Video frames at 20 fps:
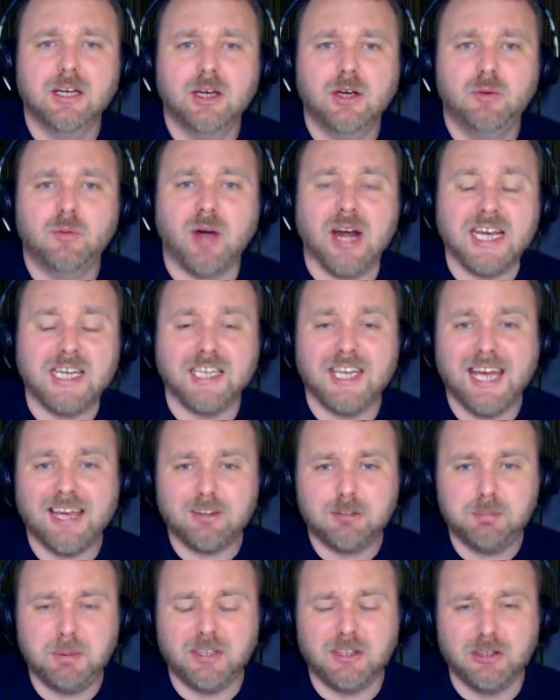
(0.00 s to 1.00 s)
Right, next
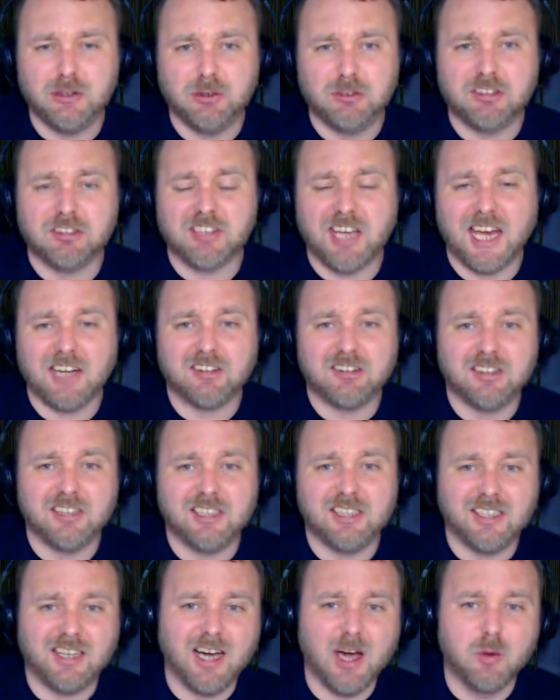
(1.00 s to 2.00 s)
bit of news is
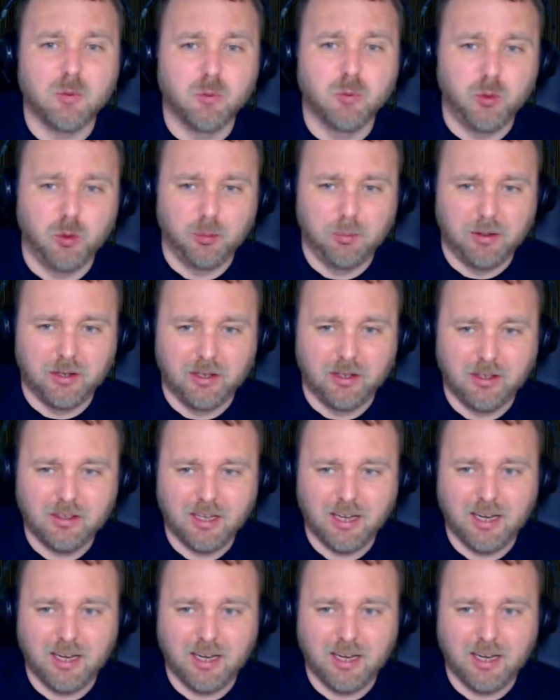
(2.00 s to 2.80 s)
actually a rumor.